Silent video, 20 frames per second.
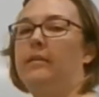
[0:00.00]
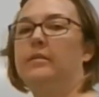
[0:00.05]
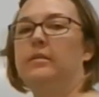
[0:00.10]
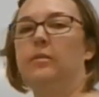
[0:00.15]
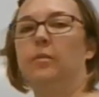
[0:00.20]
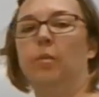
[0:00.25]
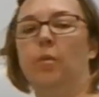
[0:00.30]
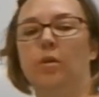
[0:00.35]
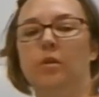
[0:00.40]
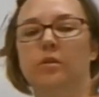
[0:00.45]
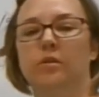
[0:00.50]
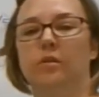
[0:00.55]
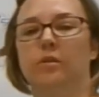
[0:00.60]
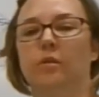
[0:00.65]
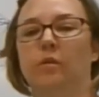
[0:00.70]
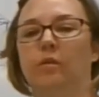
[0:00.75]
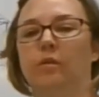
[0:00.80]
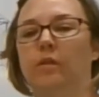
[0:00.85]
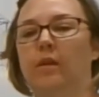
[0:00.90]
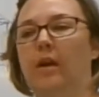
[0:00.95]
it's important to
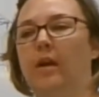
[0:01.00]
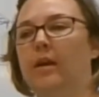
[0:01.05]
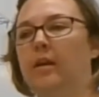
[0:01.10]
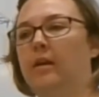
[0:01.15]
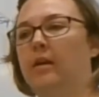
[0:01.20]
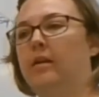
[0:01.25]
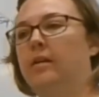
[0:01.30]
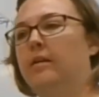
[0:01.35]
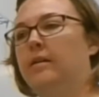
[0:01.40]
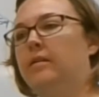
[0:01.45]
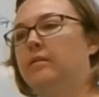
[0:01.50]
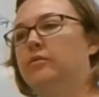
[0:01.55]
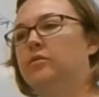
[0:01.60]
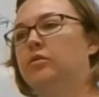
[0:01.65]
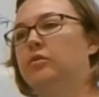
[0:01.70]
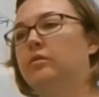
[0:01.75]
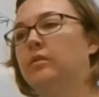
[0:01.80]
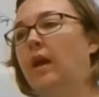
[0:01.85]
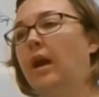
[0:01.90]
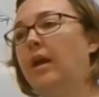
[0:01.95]
know that a
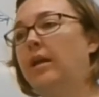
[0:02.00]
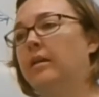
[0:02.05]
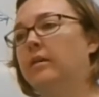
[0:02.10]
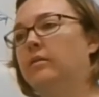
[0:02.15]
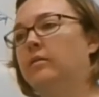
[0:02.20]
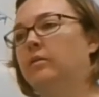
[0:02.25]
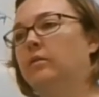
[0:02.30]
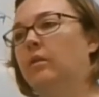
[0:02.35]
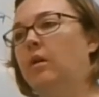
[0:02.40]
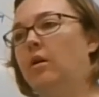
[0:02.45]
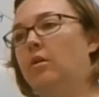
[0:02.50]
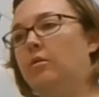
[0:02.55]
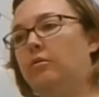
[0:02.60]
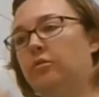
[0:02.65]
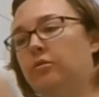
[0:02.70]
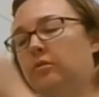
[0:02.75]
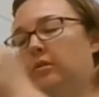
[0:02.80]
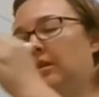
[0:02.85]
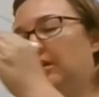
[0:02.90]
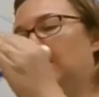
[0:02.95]
triangle, all
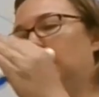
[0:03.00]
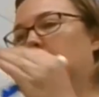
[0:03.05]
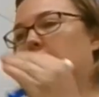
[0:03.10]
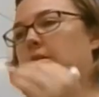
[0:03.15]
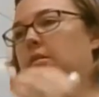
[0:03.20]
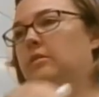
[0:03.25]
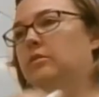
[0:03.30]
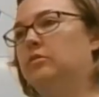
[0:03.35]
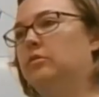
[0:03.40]
three angles in a